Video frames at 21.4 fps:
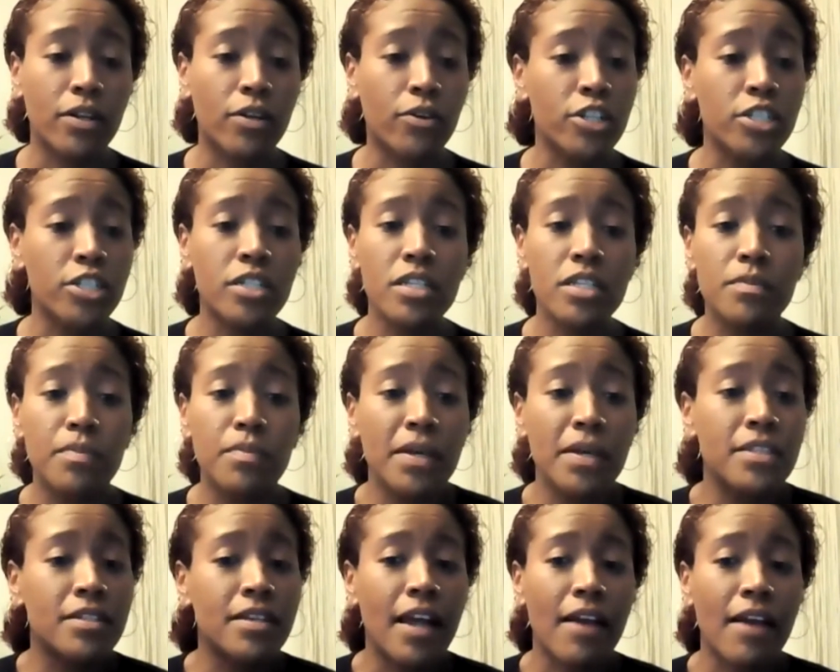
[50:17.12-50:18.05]
Krishna
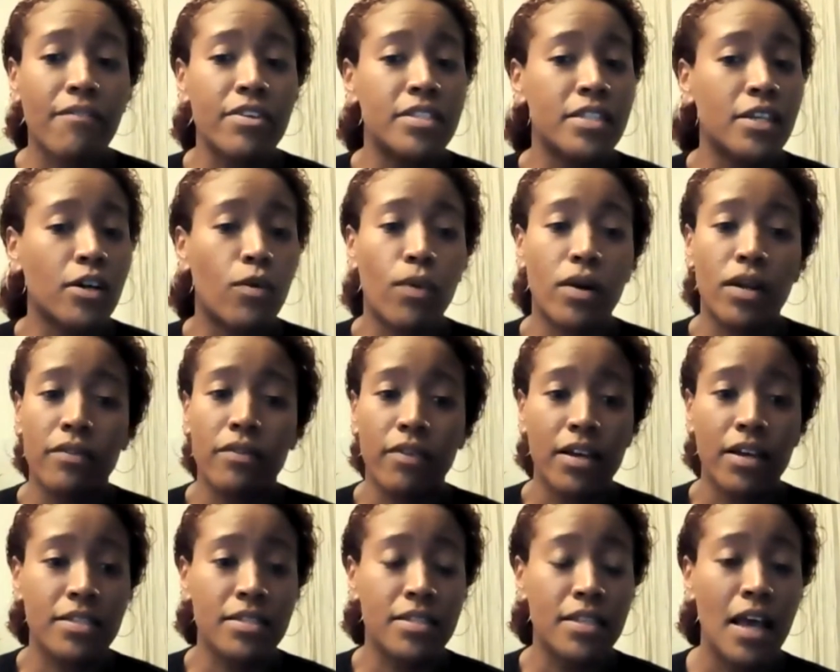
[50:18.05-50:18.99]
speaks to every single one of
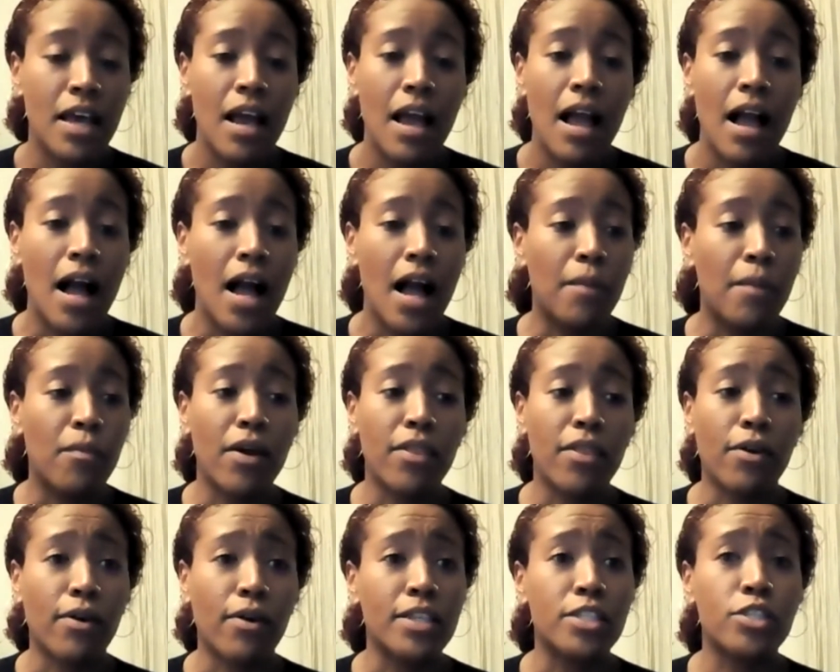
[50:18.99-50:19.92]
us,
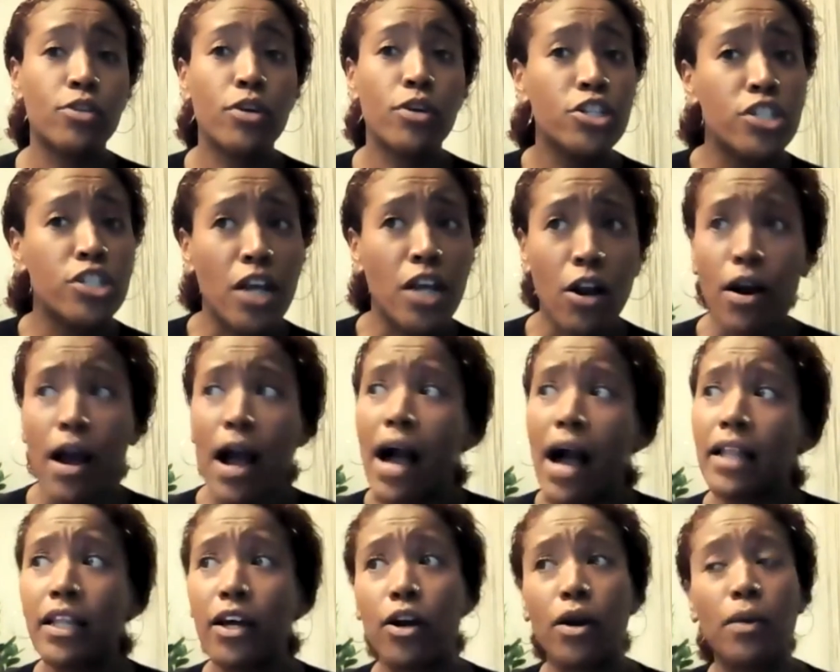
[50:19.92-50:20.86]
whether it's Krishna or
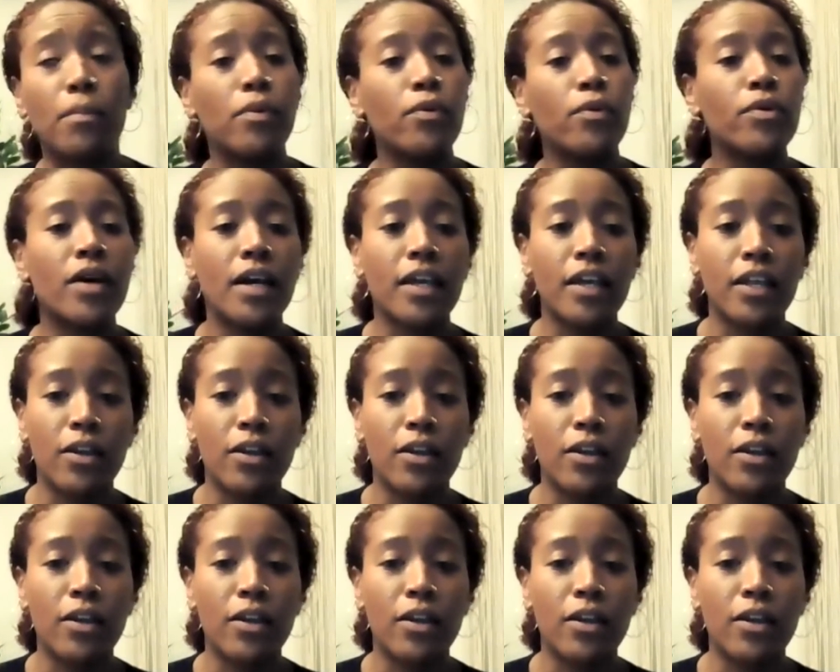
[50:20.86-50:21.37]
Allah or Buddha.